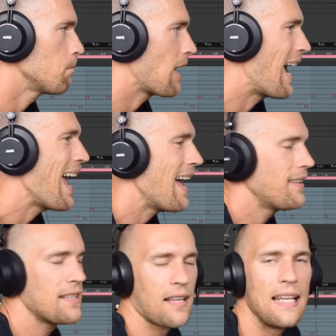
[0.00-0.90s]
I
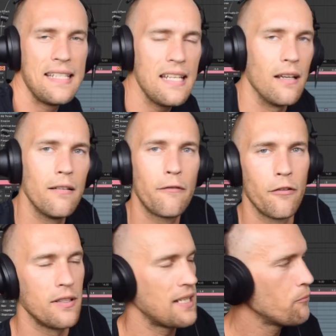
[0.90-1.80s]
had this idea
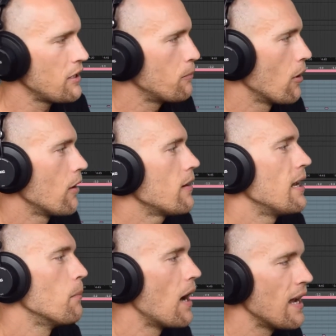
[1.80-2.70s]
for a timpani part
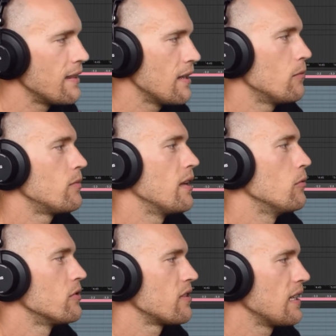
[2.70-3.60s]
in mind
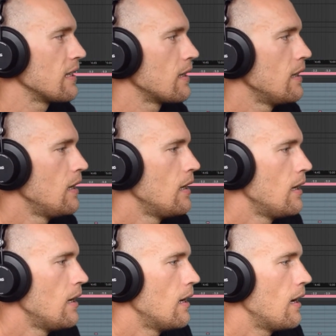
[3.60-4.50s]
that was like
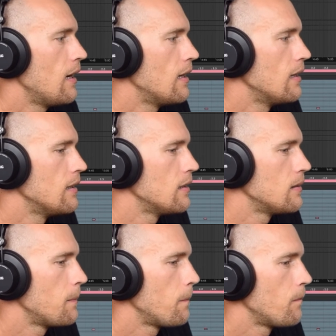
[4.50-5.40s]
and